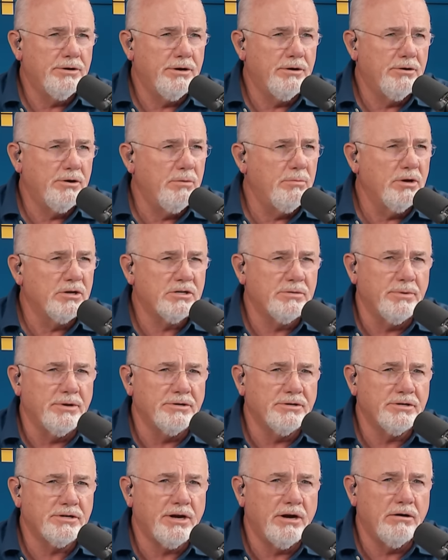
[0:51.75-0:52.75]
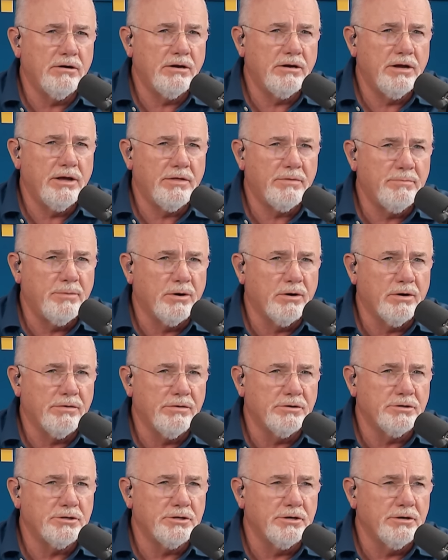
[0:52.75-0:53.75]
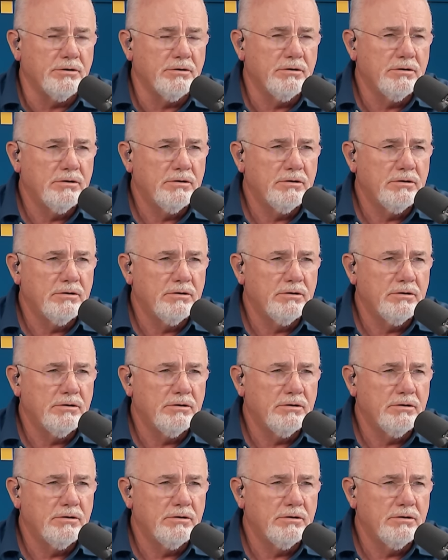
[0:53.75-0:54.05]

year. You must have been scared to death part of this year.